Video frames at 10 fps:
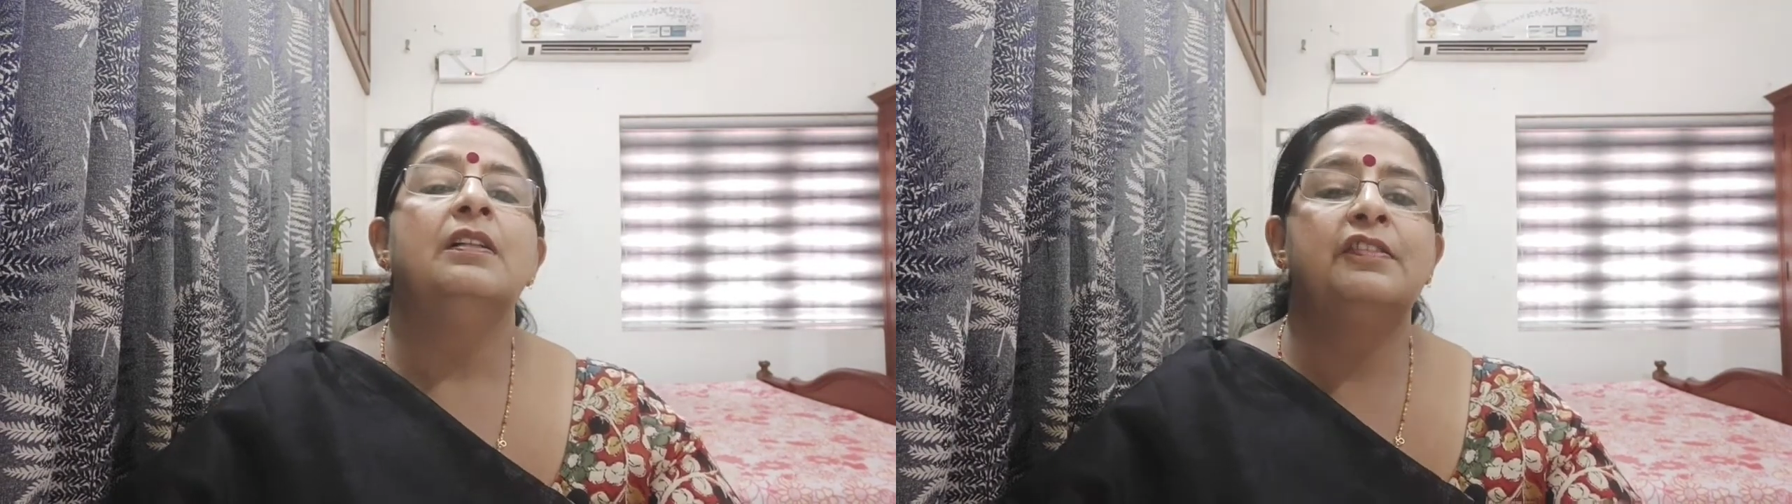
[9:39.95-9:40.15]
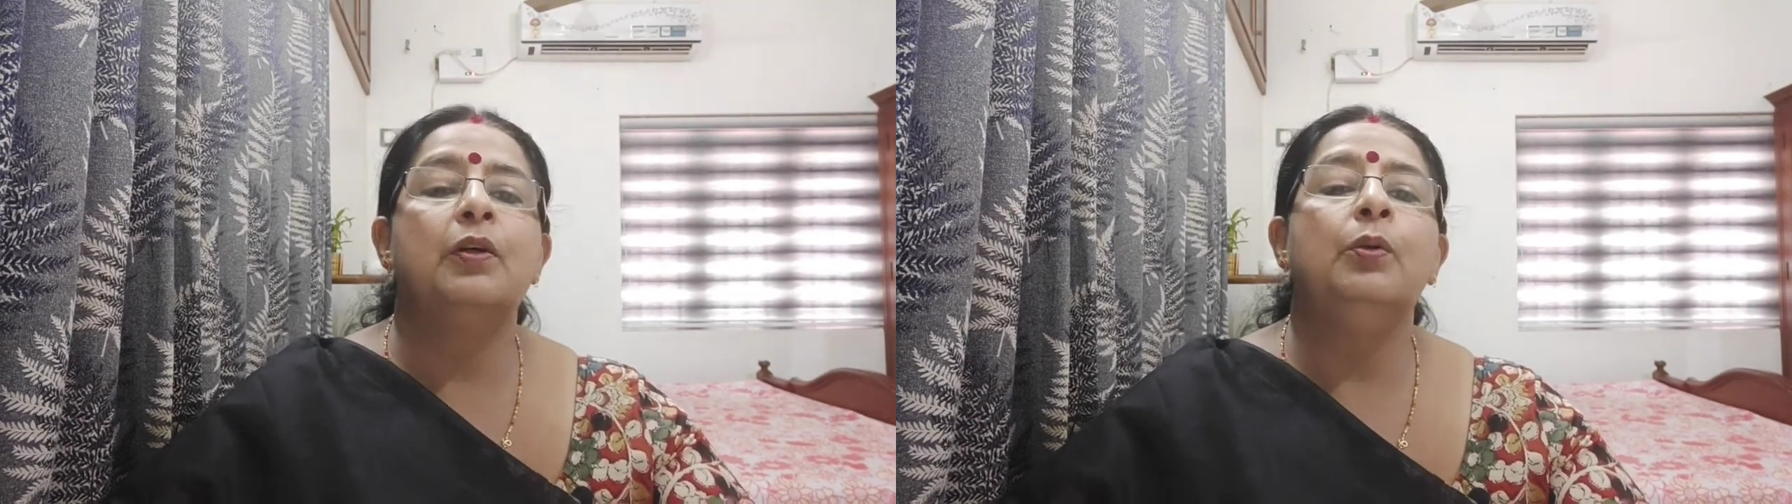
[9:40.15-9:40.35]

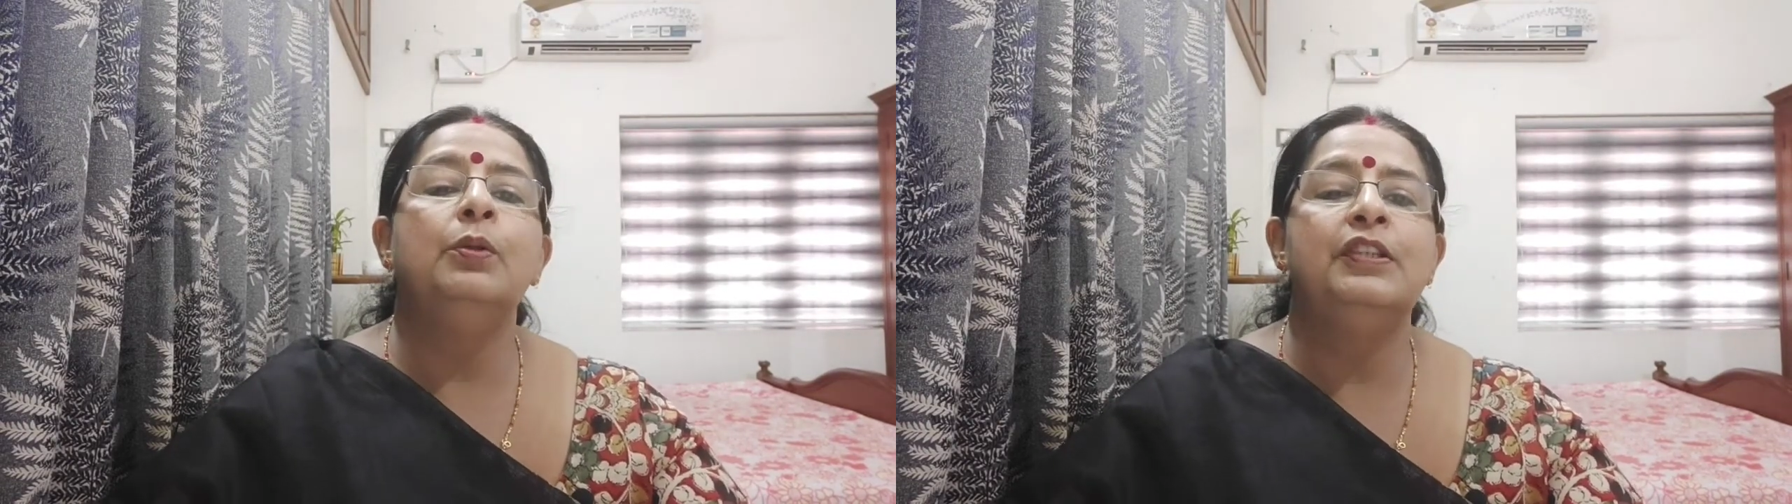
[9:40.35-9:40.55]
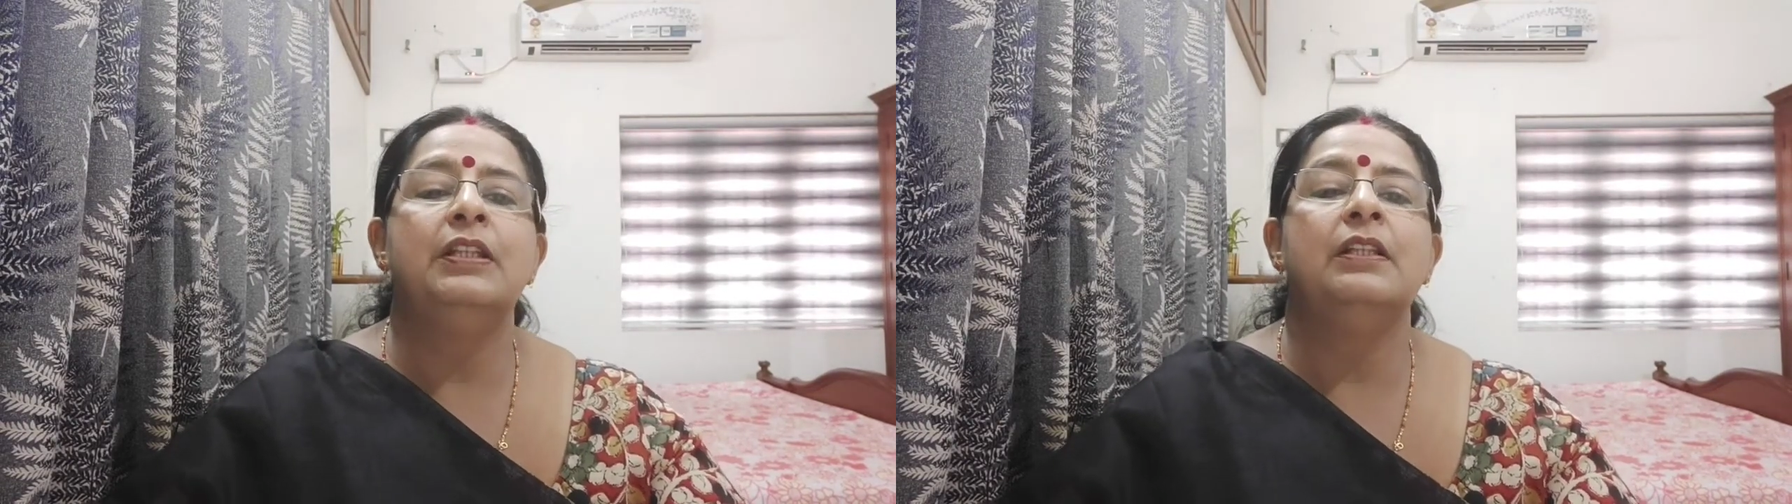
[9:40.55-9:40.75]

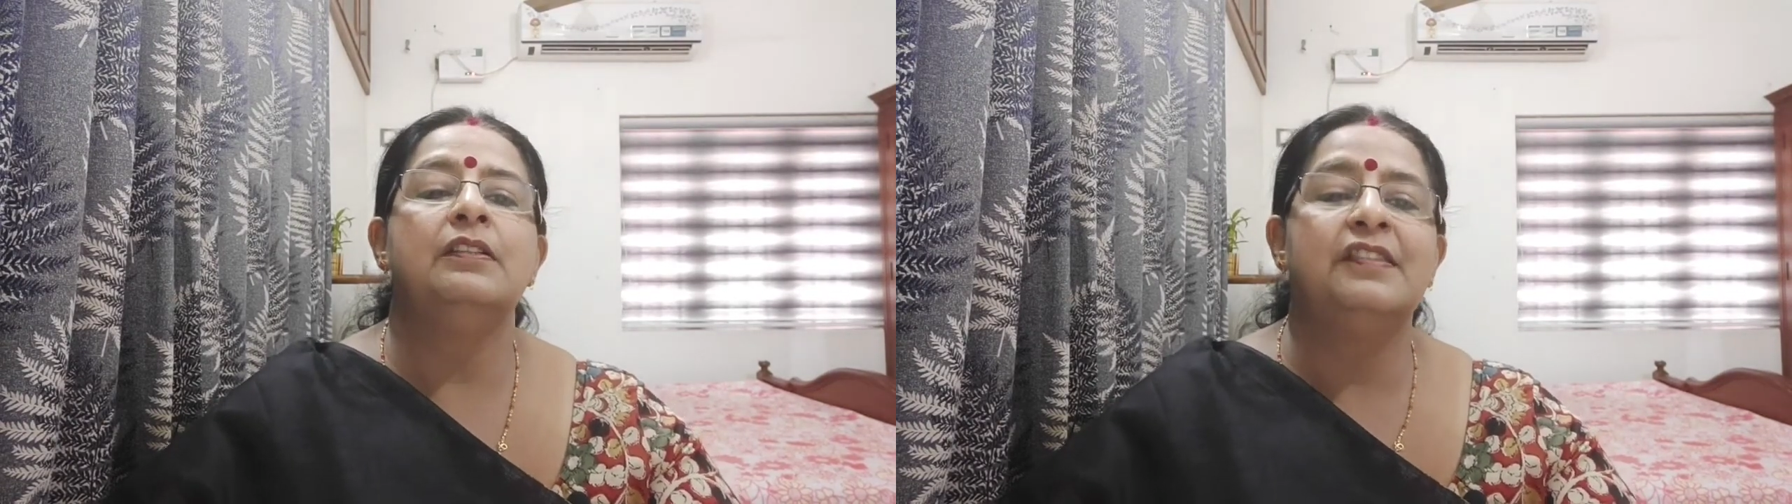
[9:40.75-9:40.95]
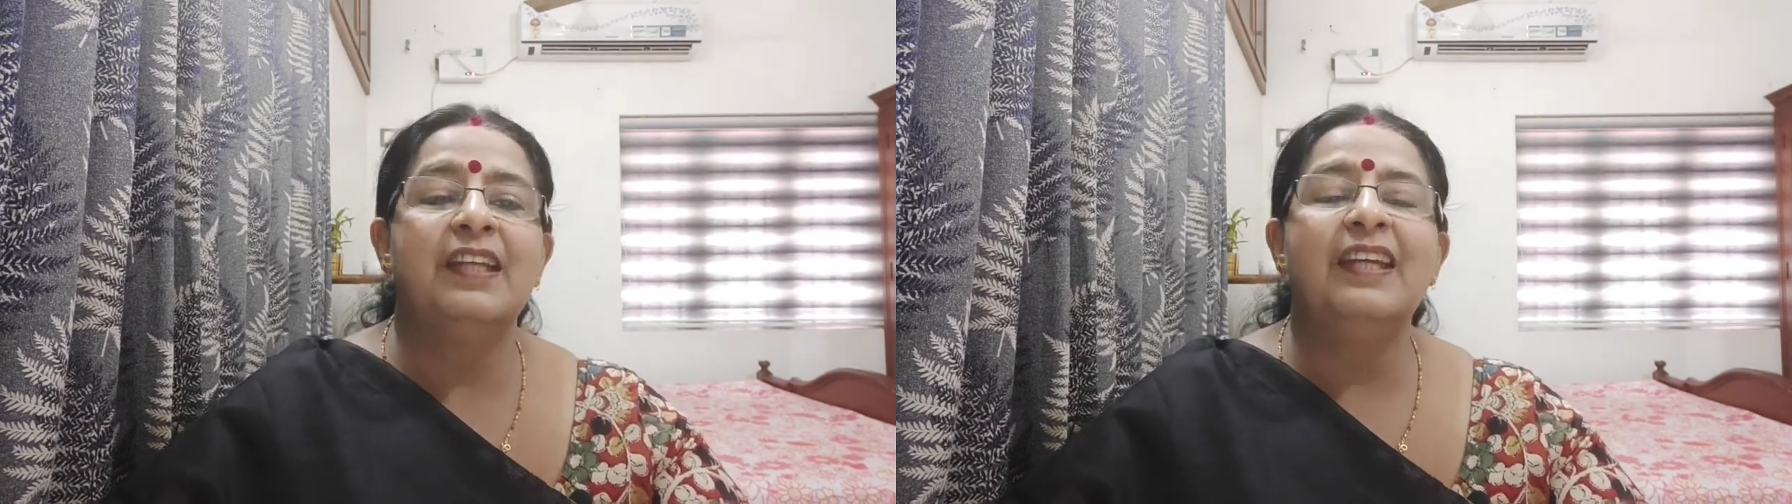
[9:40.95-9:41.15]

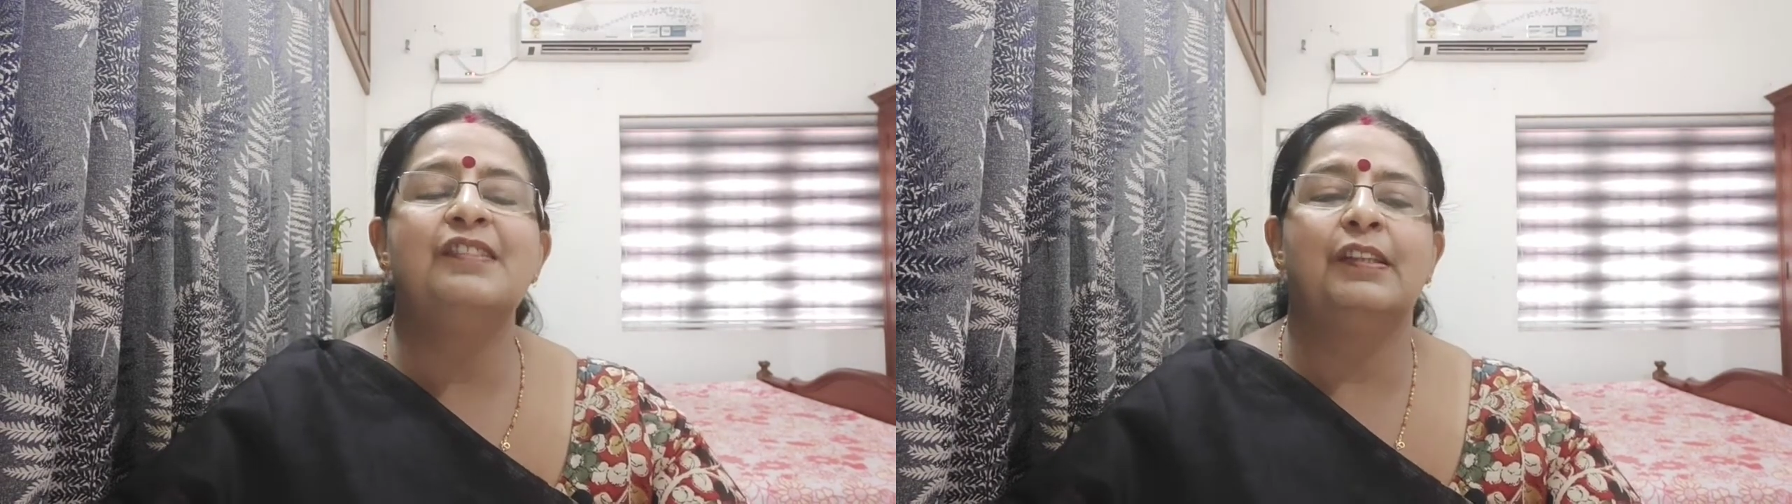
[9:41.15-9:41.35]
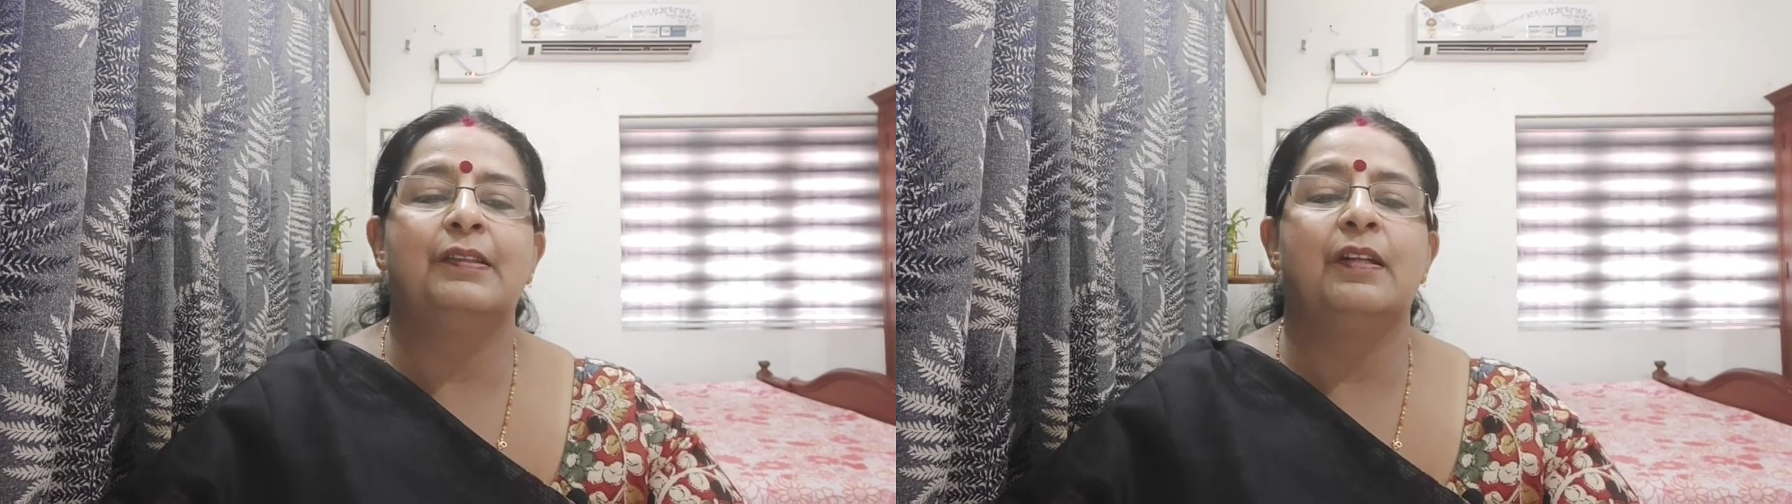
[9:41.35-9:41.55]
soldiers,
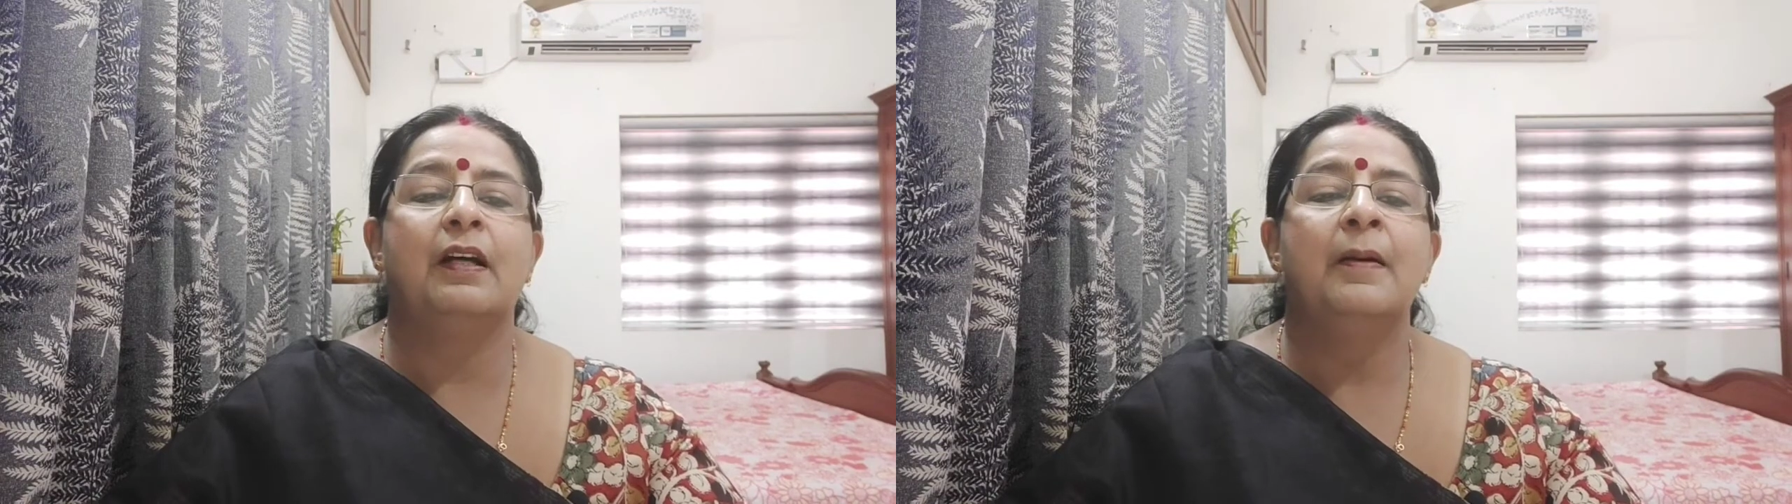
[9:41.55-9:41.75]
etc.